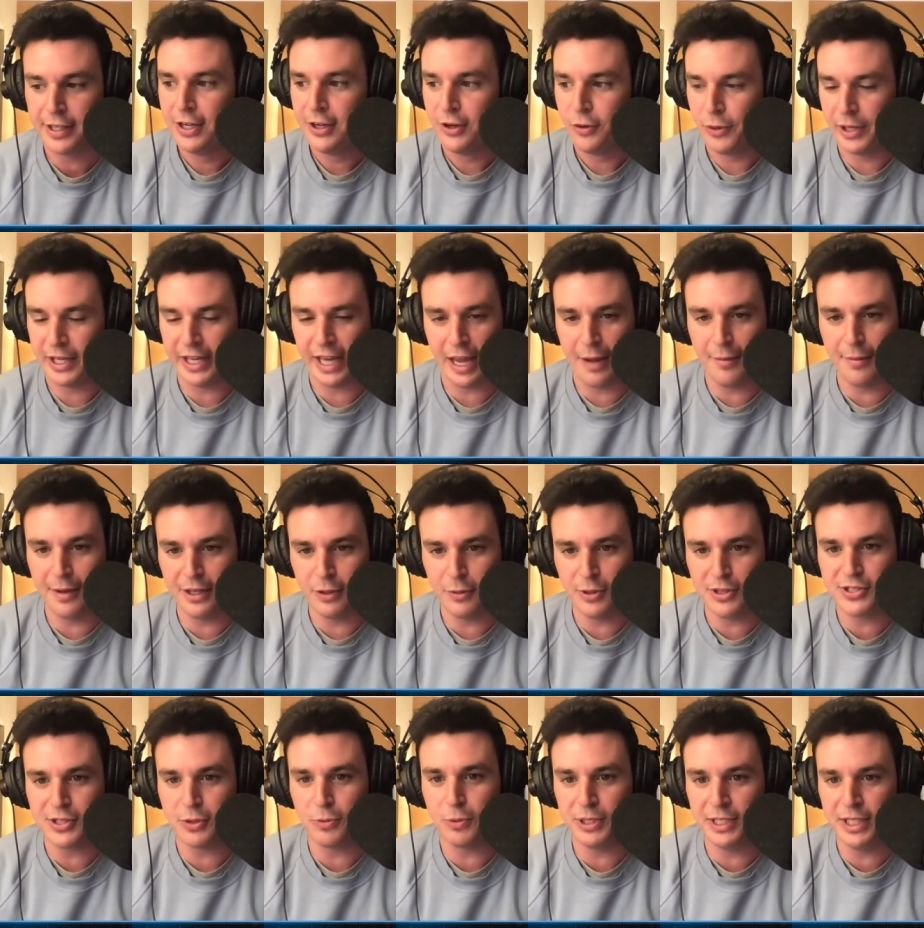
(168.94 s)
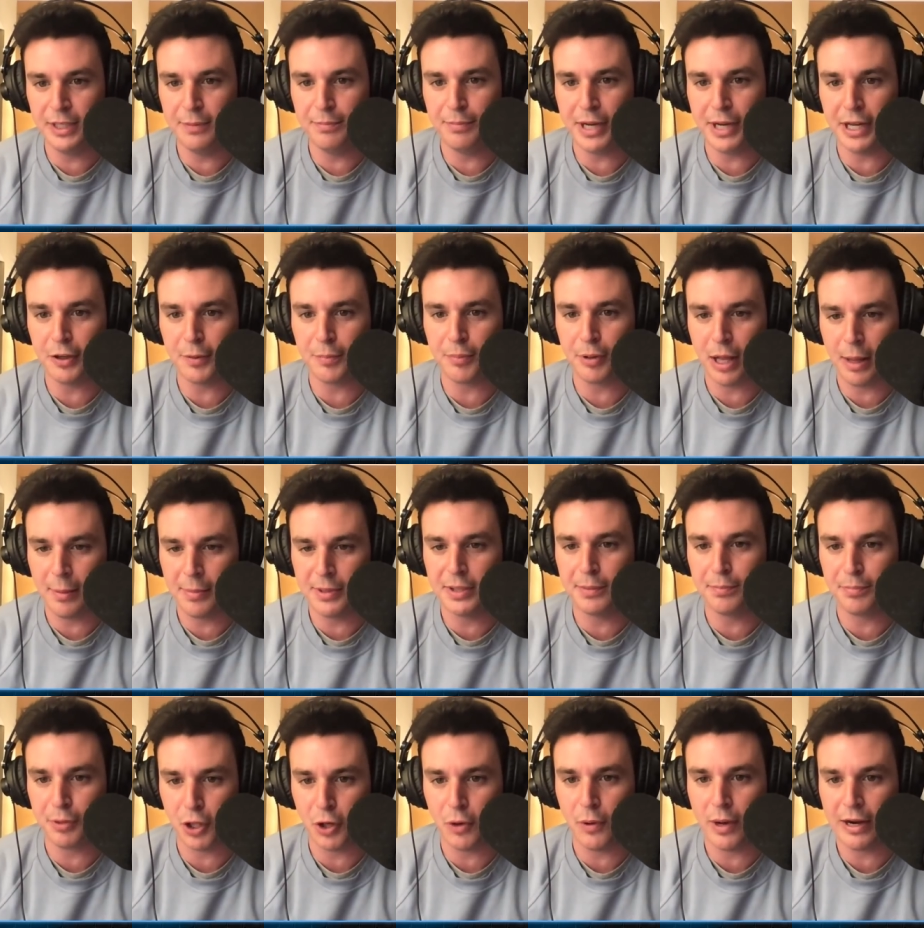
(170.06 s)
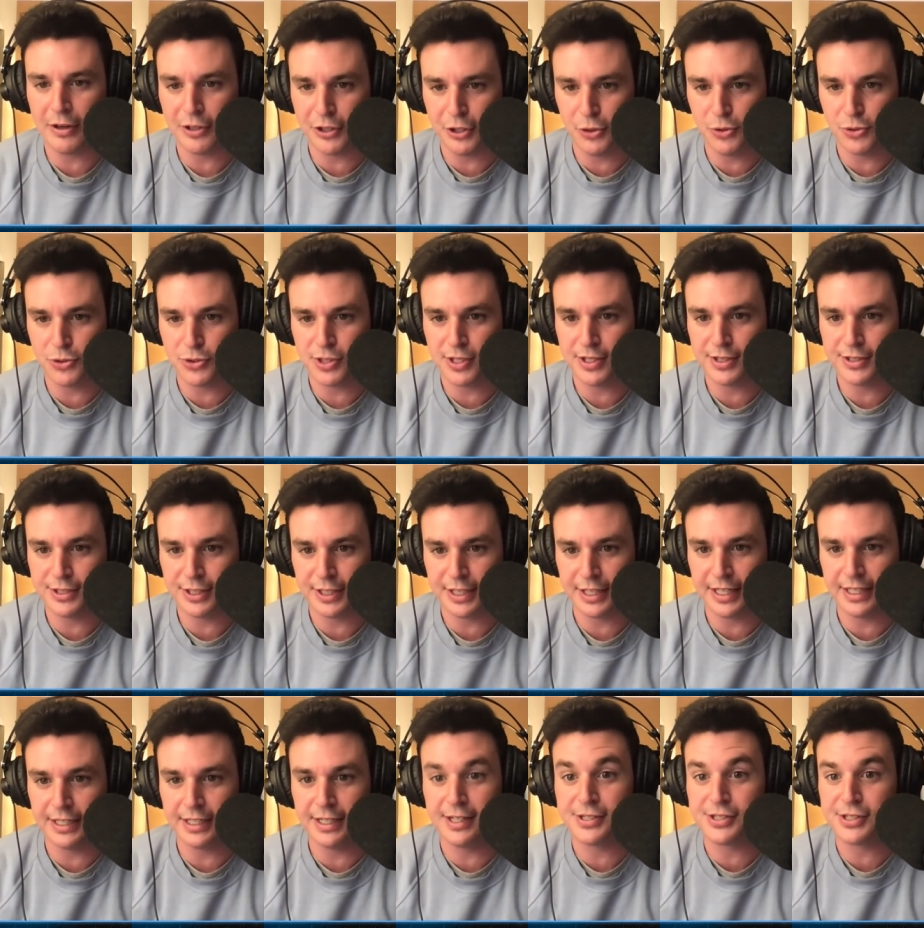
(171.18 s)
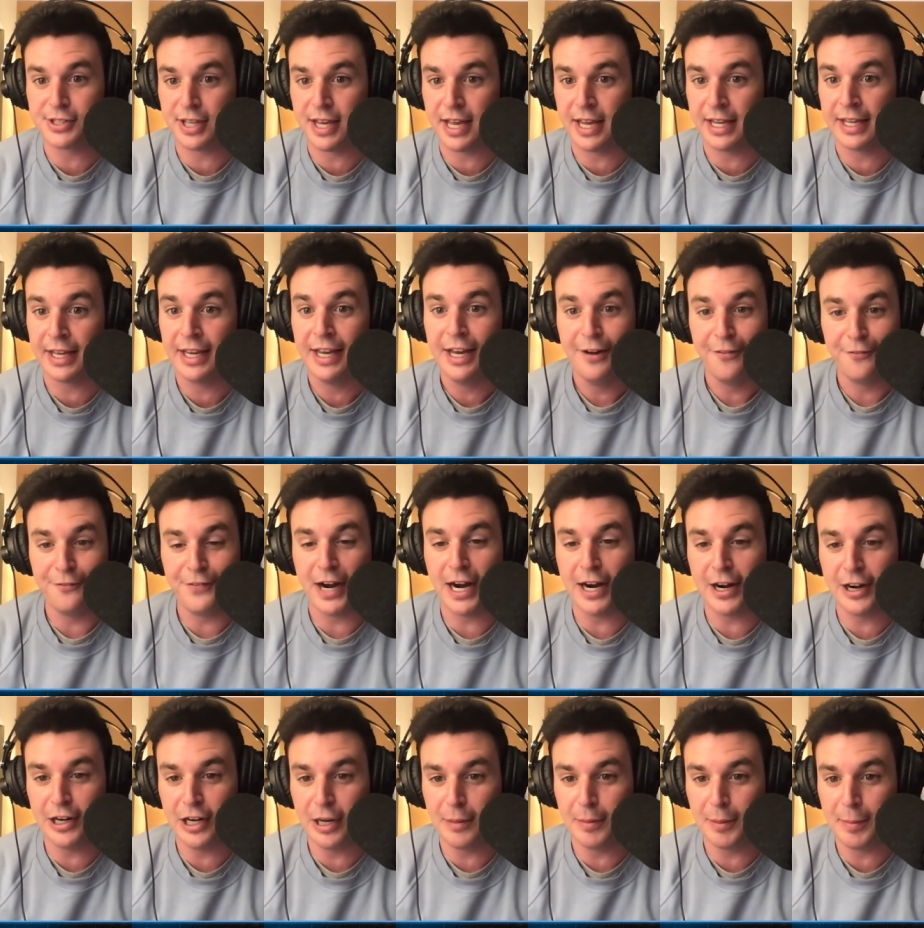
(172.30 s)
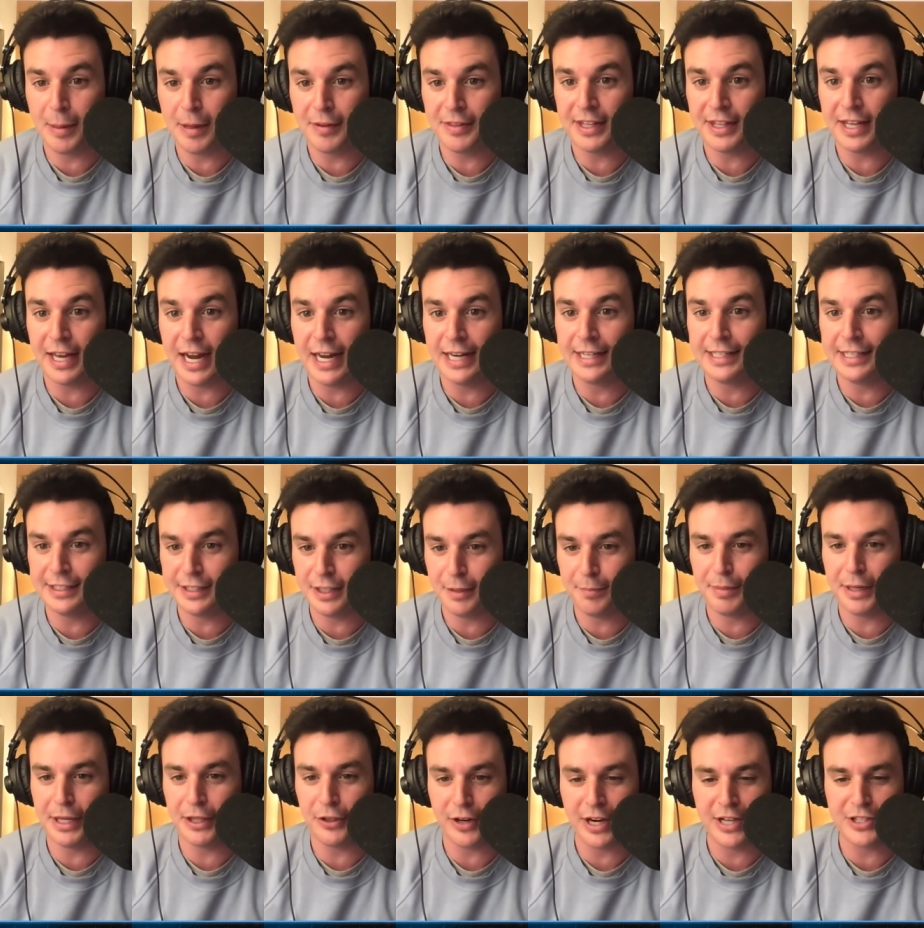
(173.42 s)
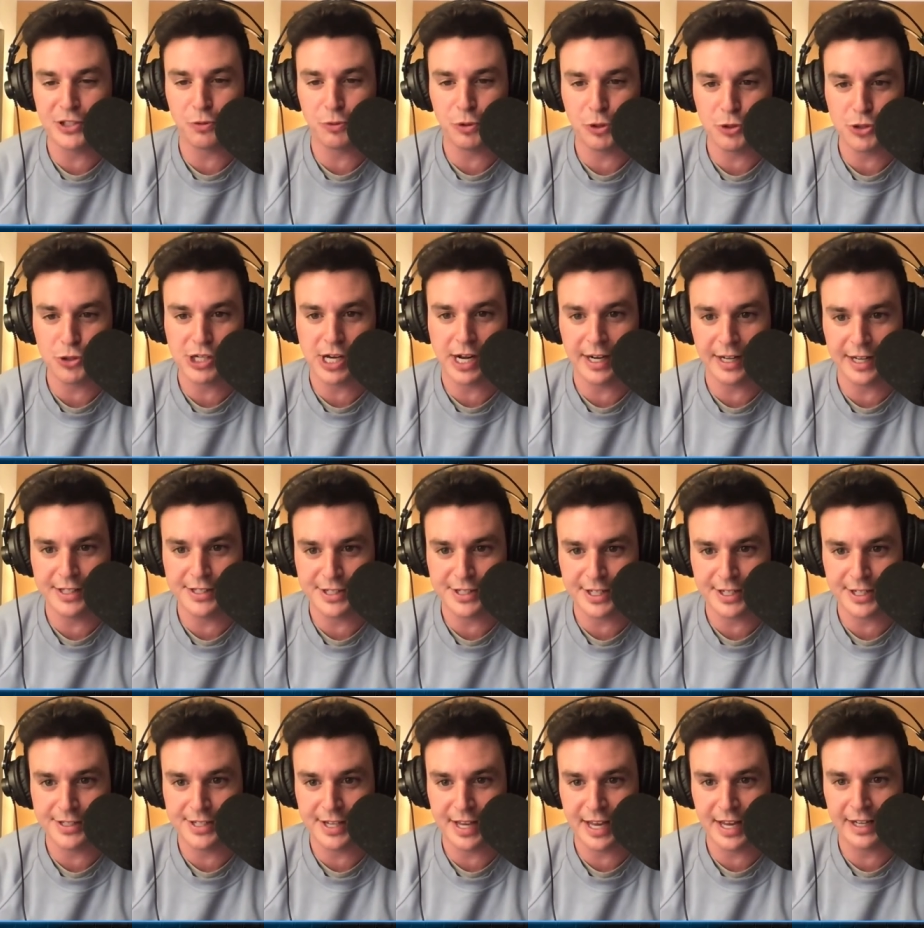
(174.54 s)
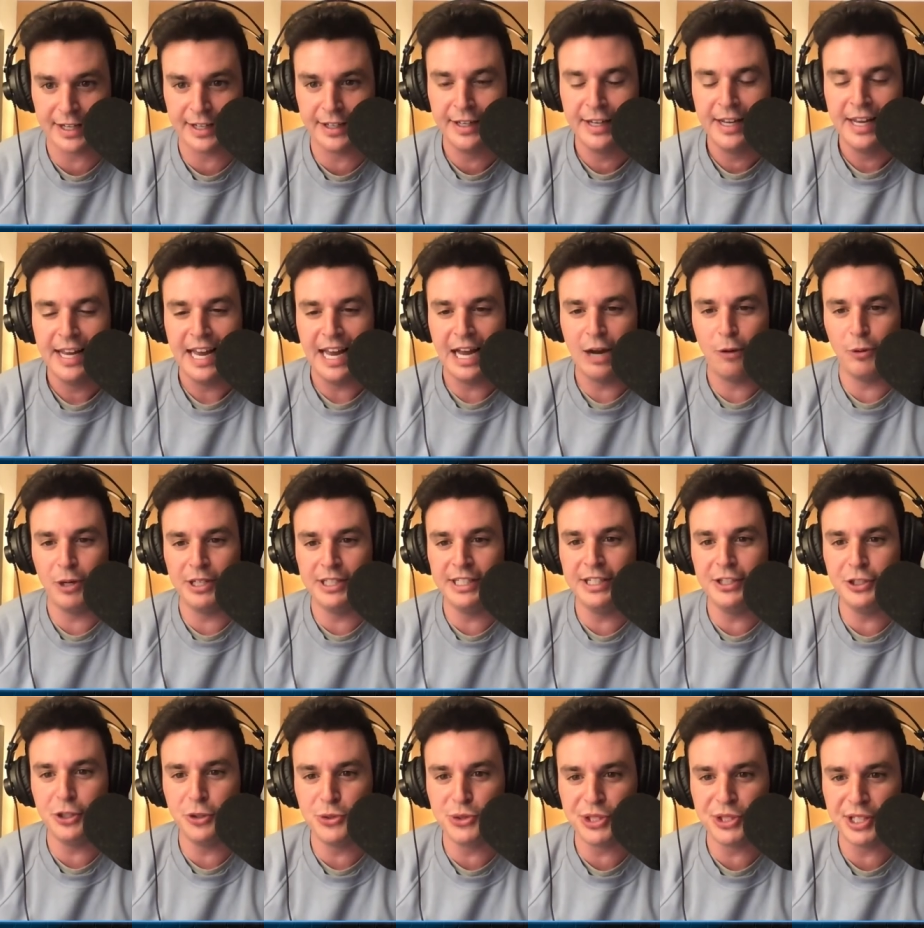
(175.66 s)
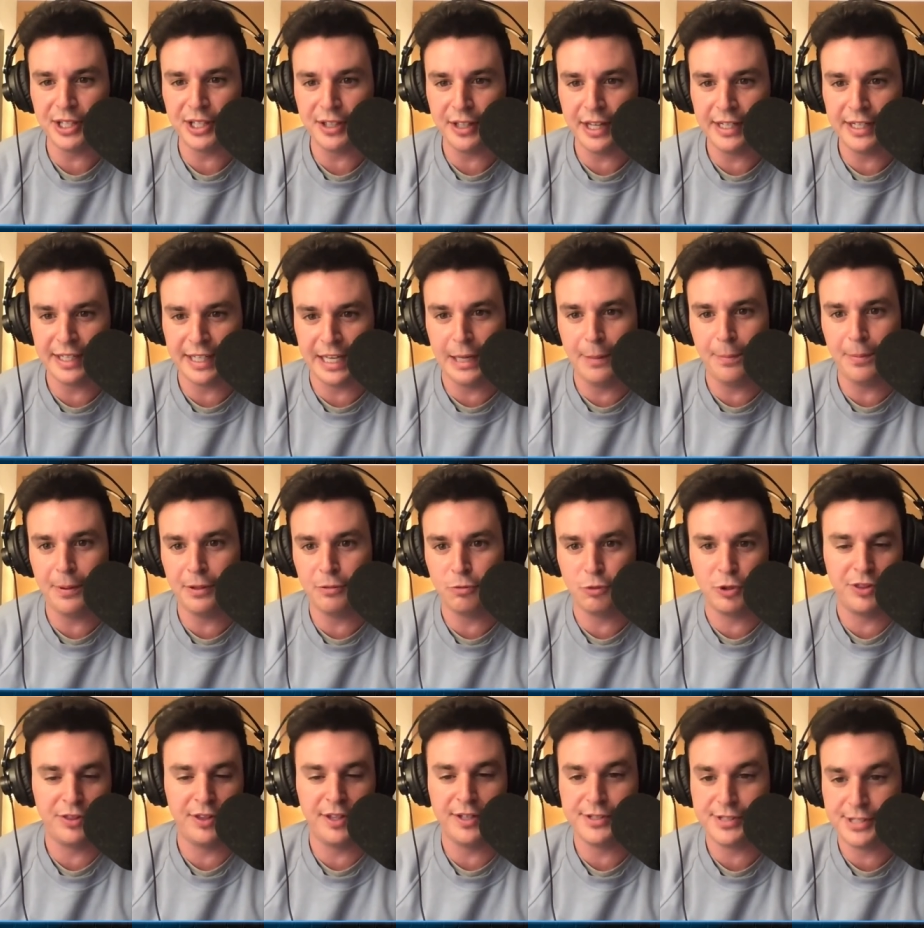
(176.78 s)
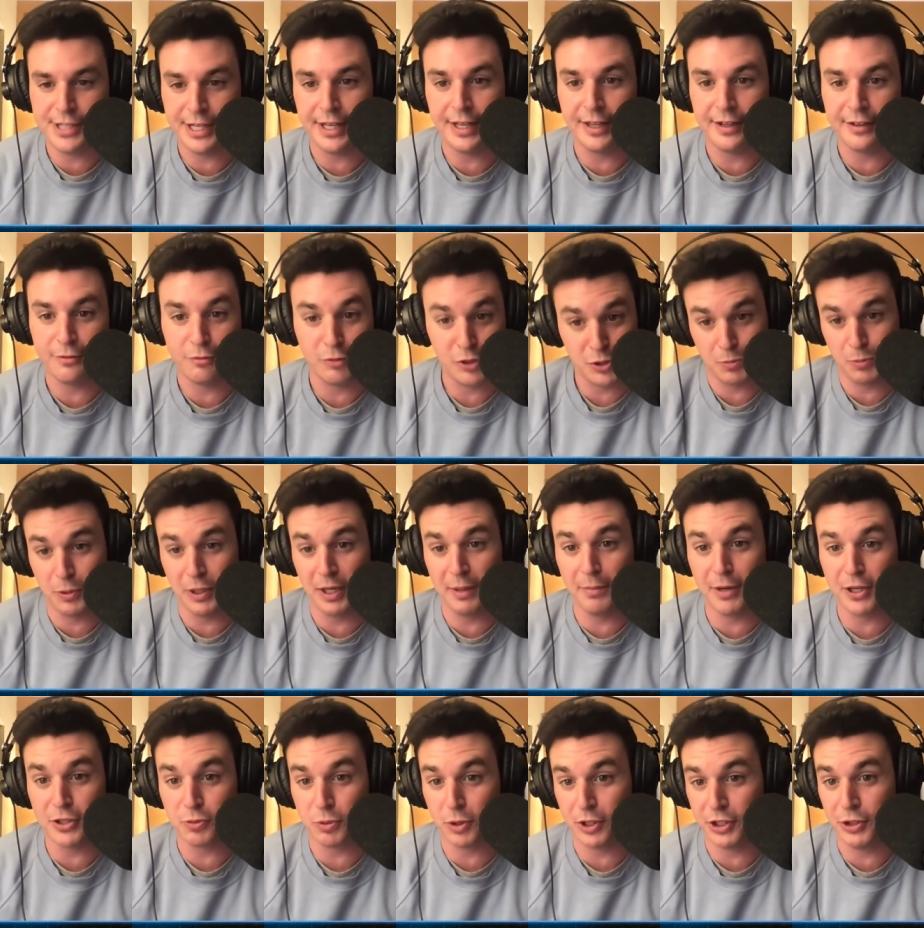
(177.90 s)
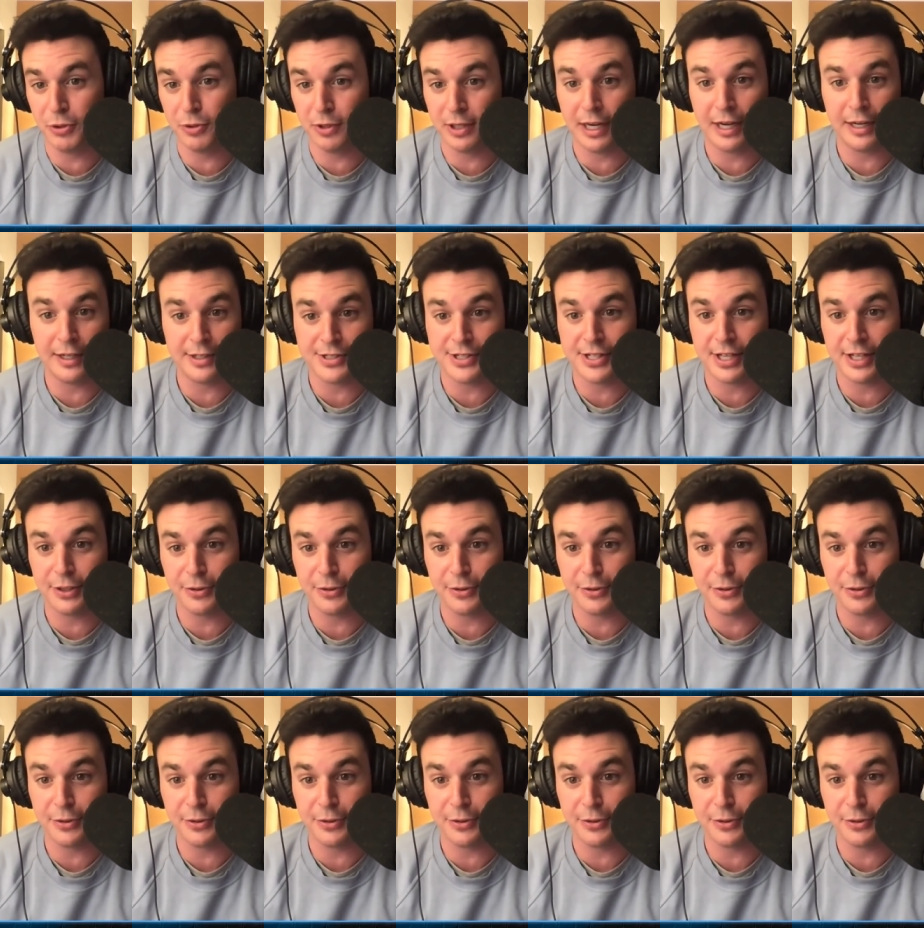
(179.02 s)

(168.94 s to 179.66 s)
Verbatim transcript: We came in and we said we need Baylor probably to blow out Houston to get us like fired up about the idea that Baylor has a real shot against Gonzaga, and we need UCLA to keep it within 10, was pretty much what you and I had said